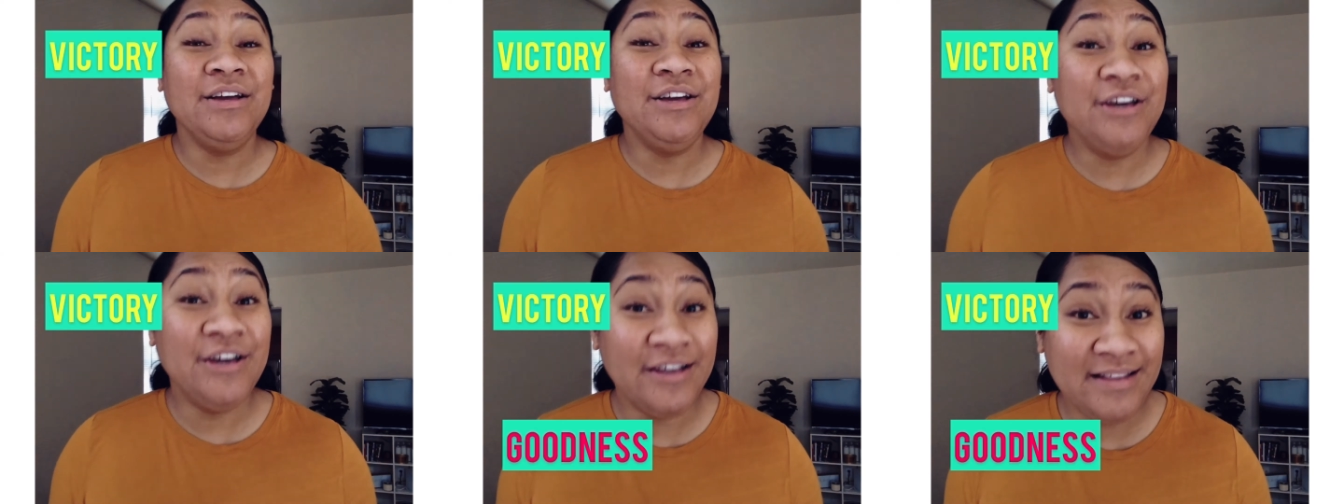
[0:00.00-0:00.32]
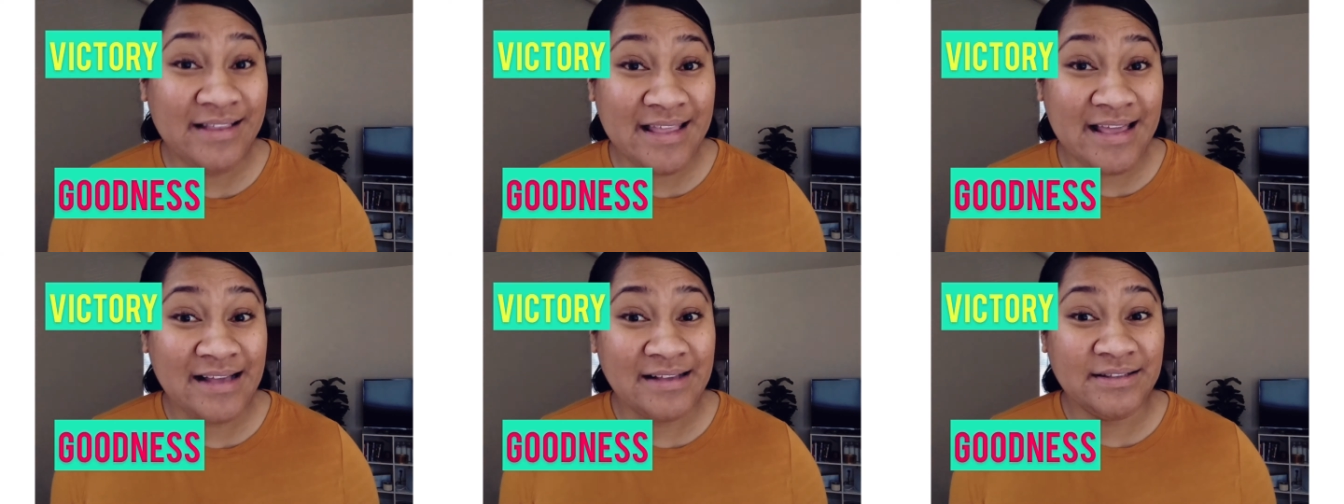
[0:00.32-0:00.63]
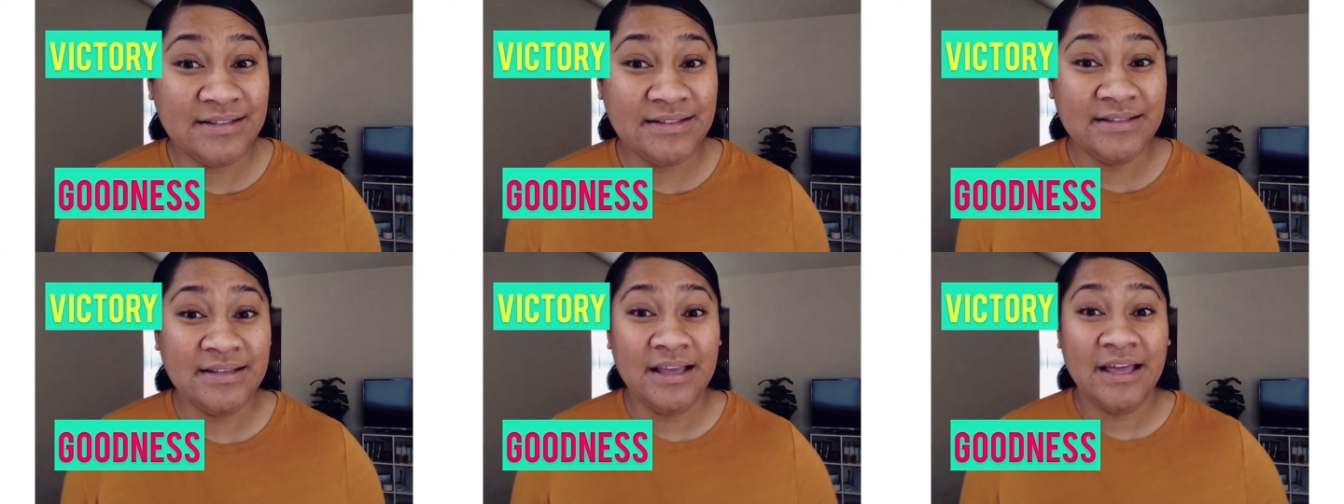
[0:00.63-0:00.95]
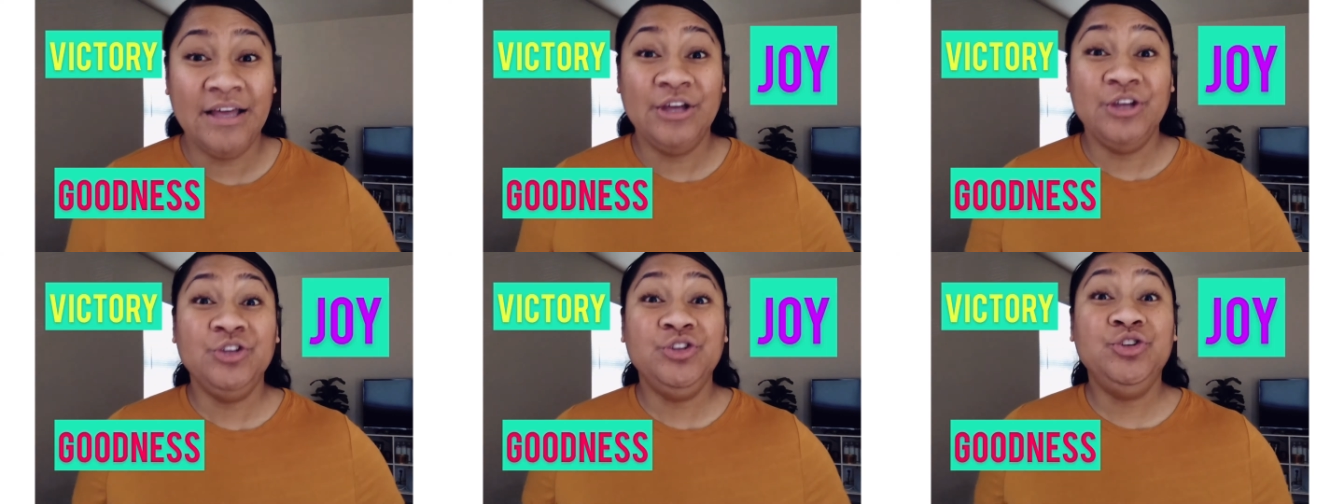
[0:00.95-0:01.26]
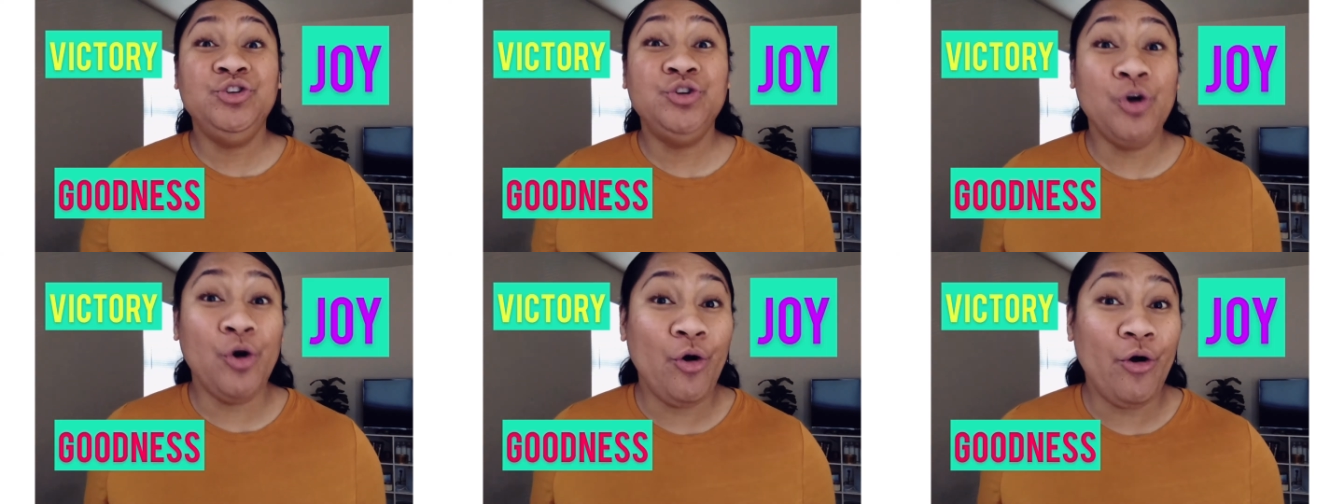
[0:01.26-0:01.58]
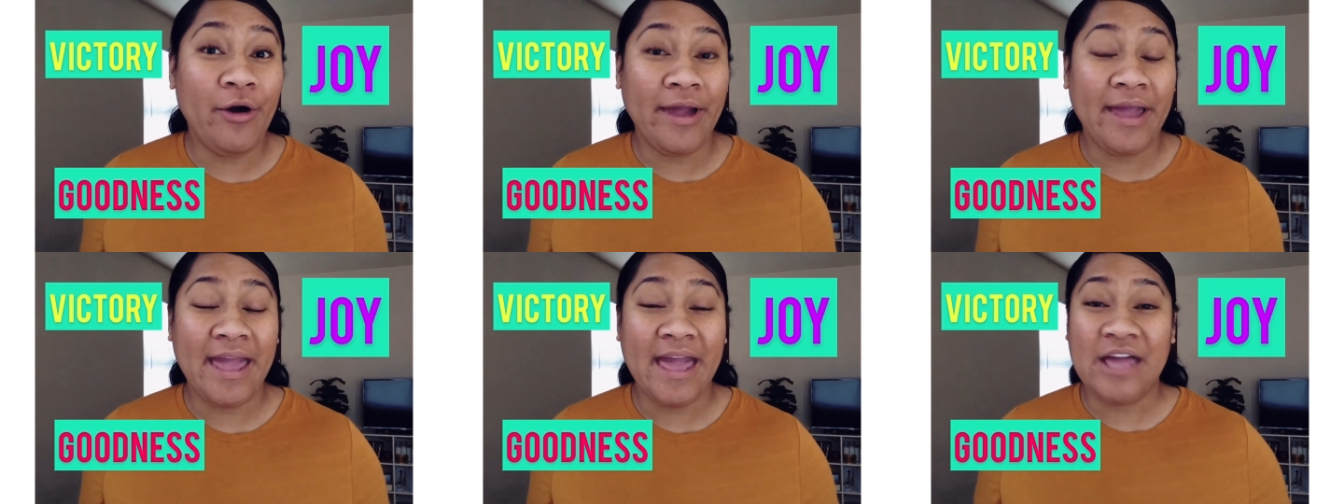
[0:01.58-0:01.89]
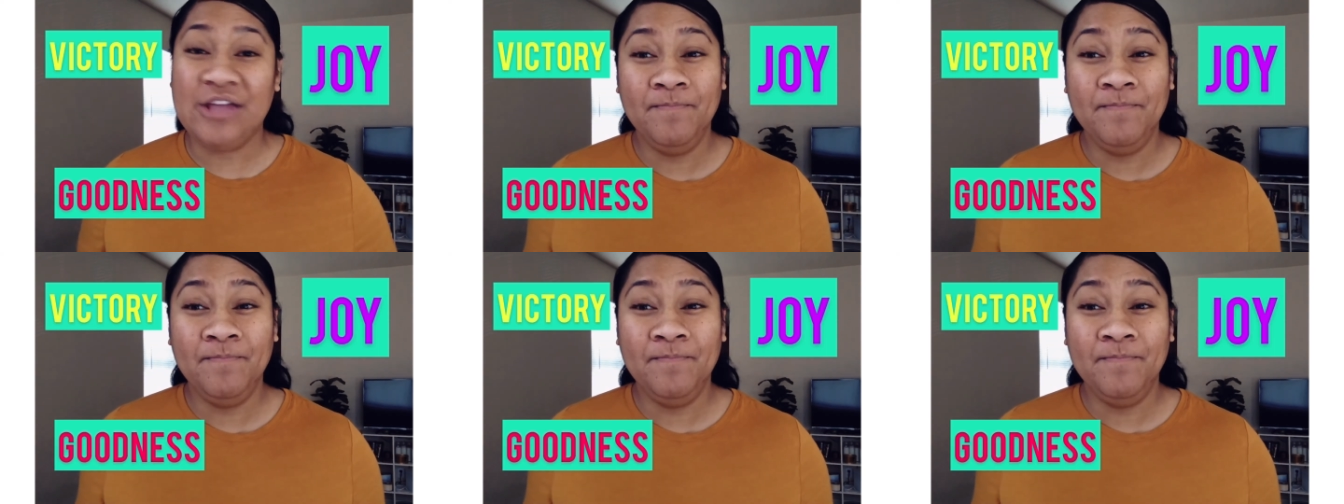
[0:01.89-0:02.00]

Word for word: goodness, joy.